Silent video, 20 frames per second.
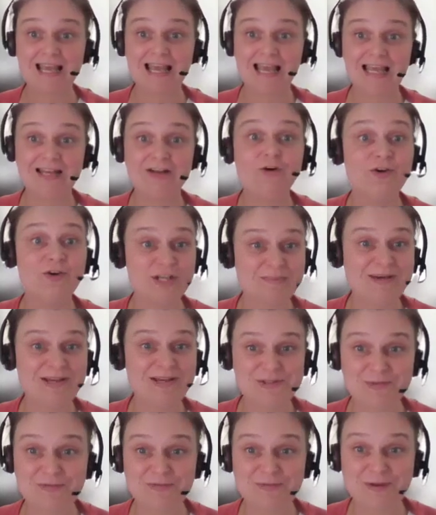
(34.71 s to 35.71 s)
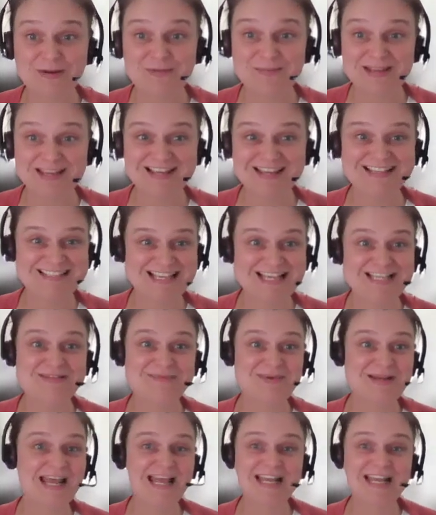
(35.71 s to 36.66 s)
an occupational therapy assessment.